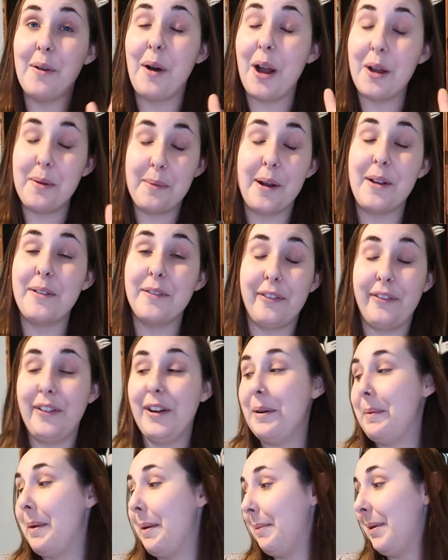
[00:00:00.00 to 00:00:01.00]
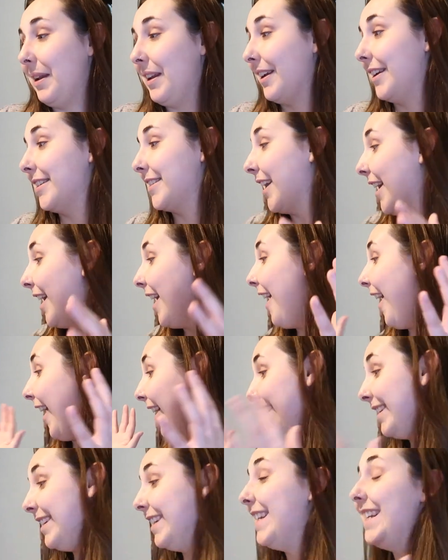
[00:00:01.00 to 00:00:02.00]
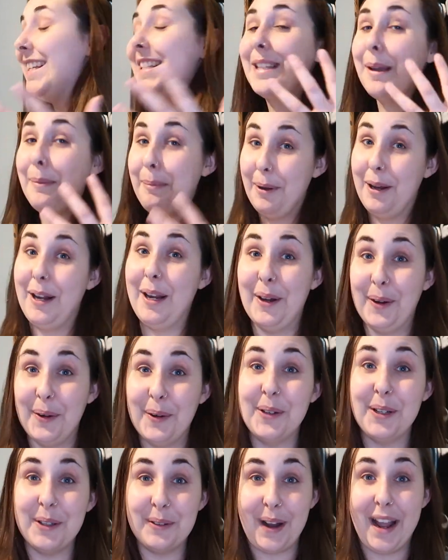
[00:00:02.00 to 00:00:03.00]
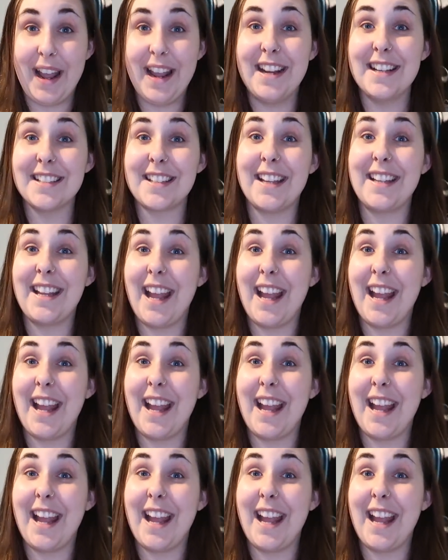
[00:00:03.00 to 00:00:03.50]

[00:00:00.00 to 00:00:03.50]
I won't film it because I need to pull it all away because I